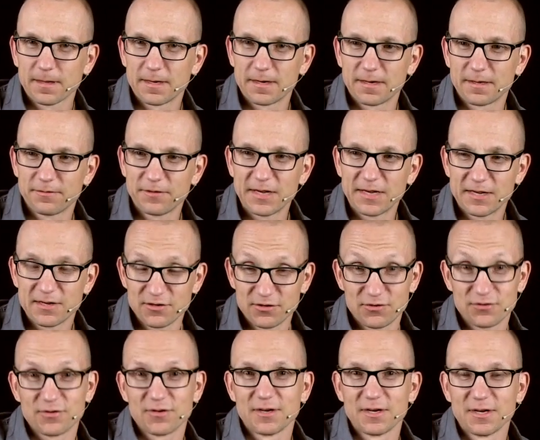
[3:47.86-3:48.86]
And I think
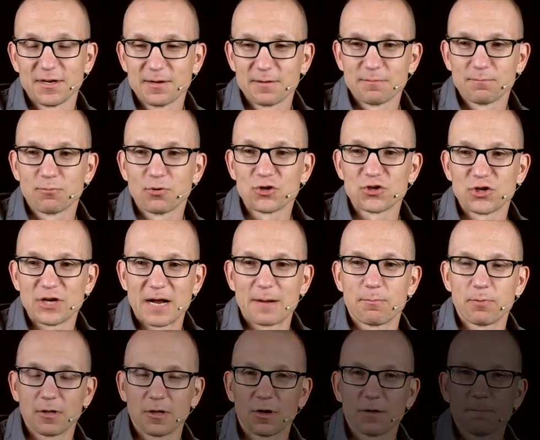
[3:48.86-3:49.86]
he's pushing
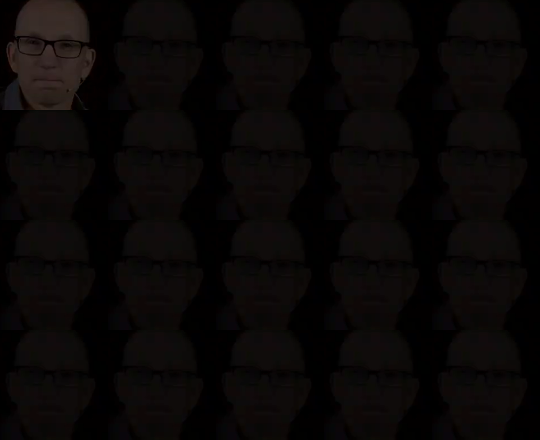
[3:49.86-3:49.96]
up a lot.